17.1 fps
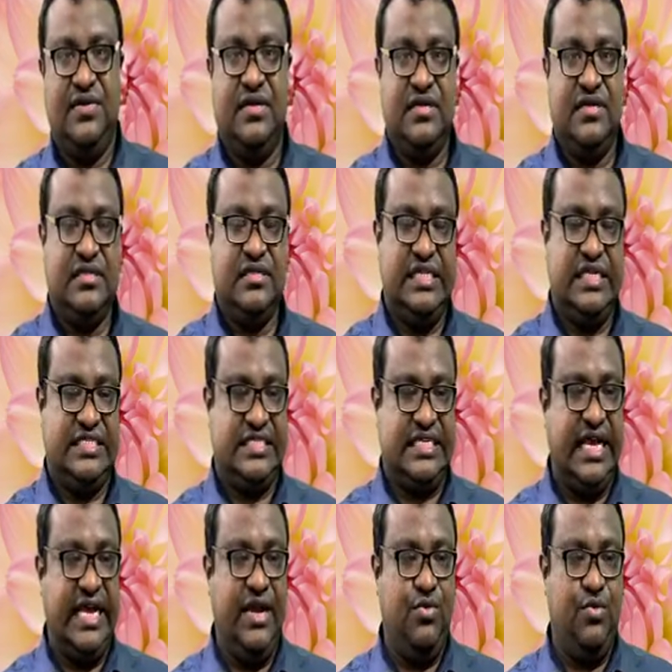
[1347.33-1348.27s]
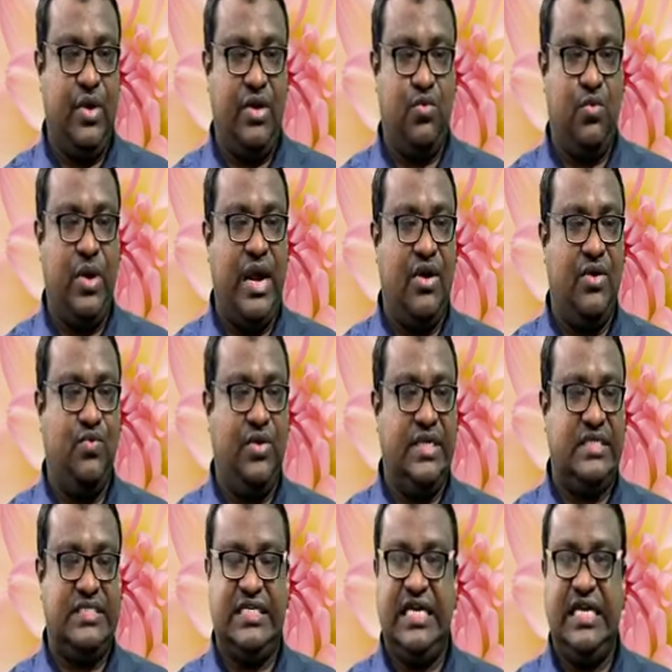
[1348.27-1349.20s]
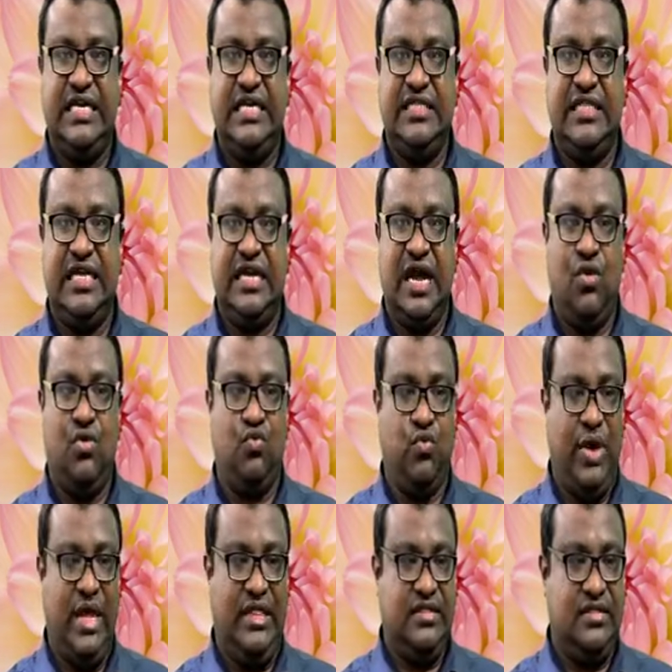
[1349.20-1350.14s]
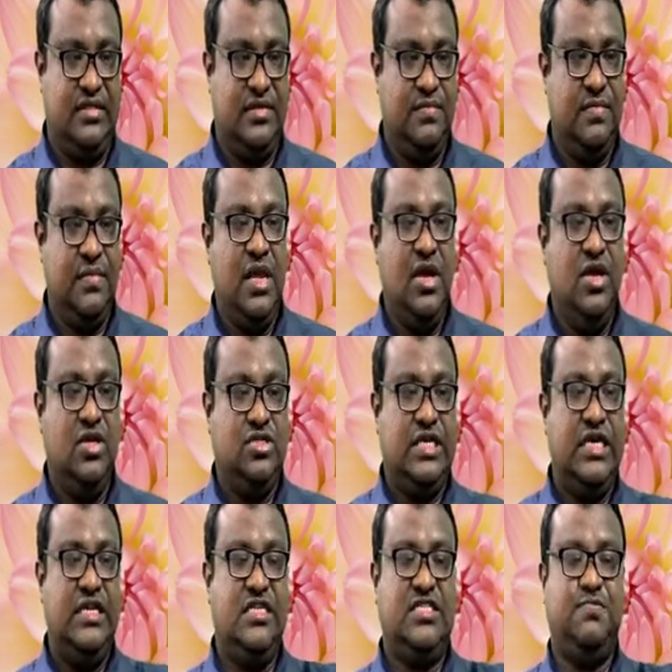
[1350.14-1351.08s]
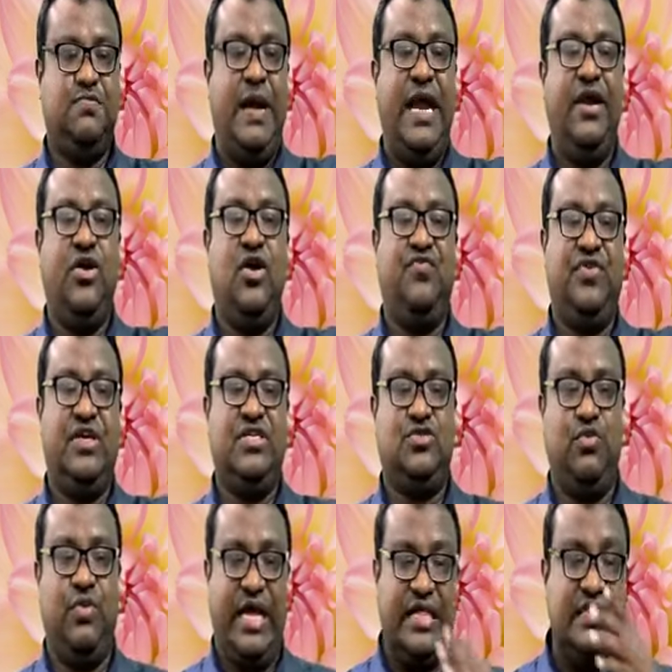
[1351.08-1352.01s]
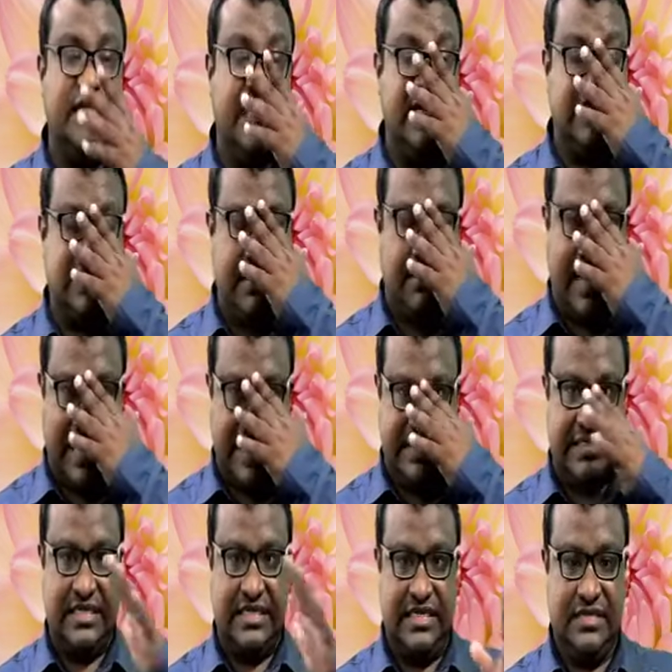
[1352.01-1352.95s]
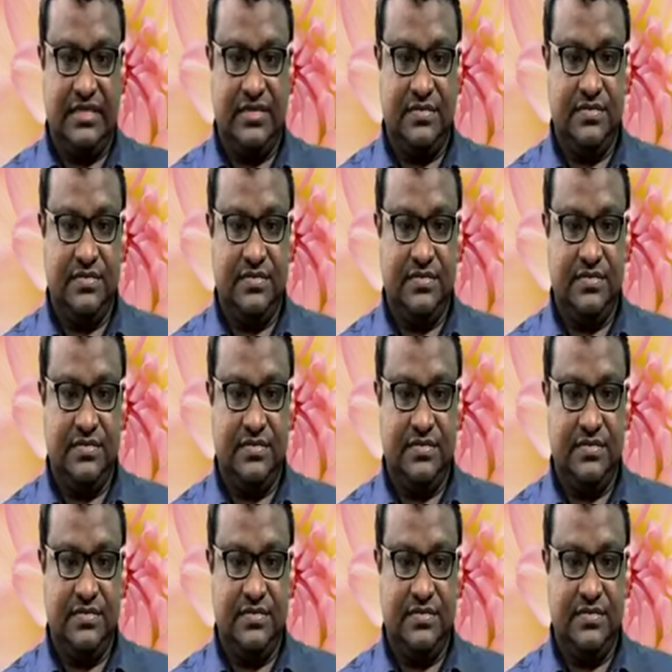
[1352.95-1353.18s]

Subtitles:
the second one where we see the noun wealth. So in spite of his wealth, he is a miser.